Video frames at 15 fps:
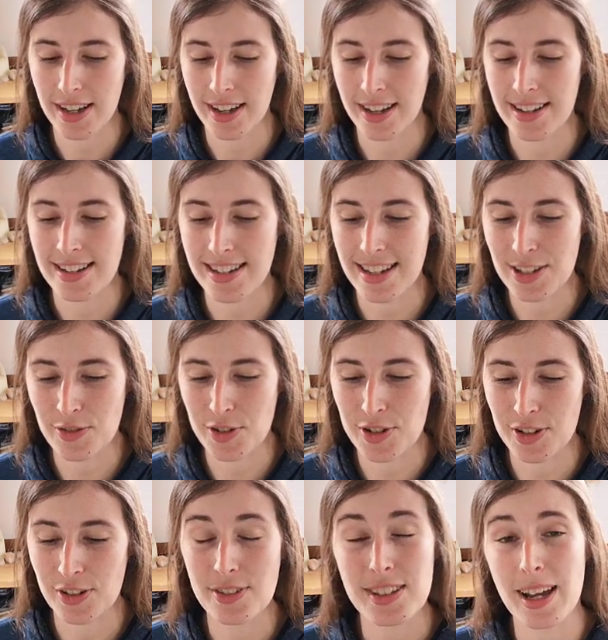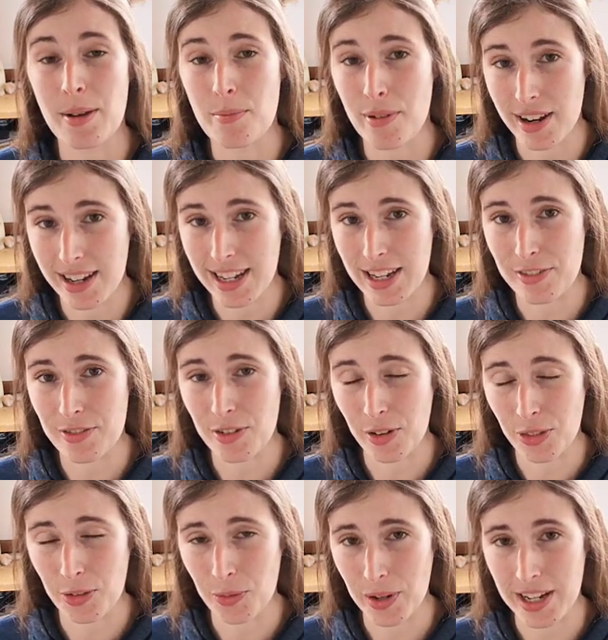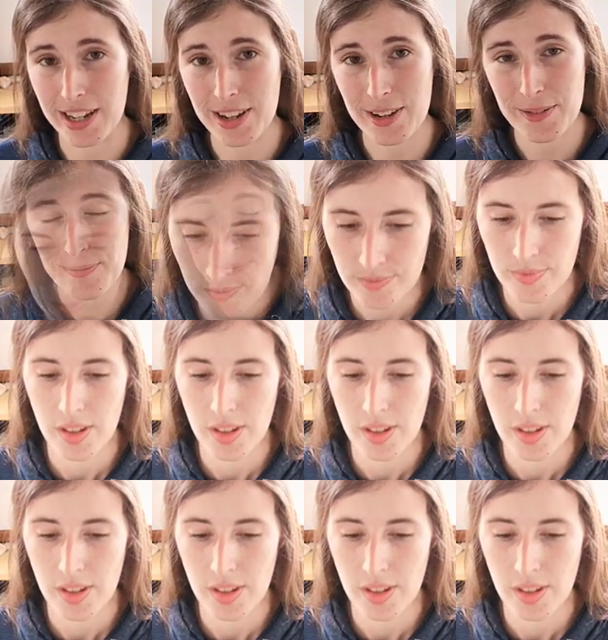and as a result, I'm break even on the week.